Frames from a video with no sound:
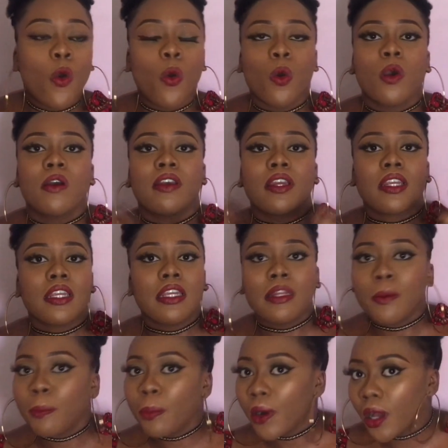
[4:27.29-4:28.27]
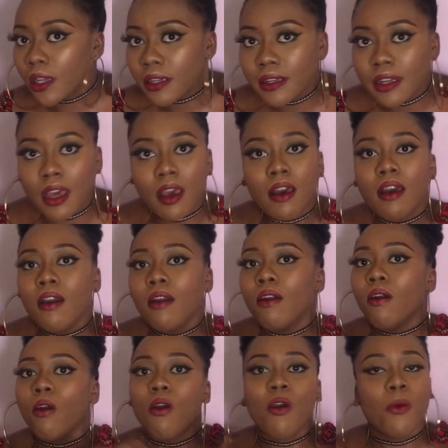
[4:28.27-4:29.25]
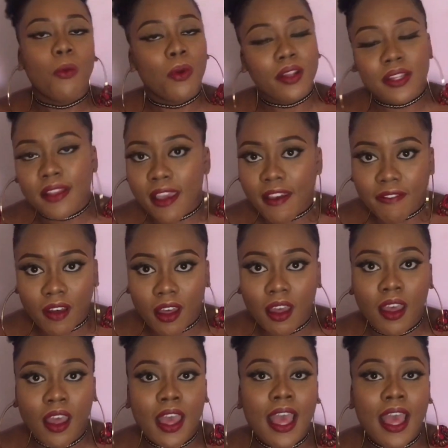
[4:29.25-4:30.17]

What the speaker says: or in a partner or whatever.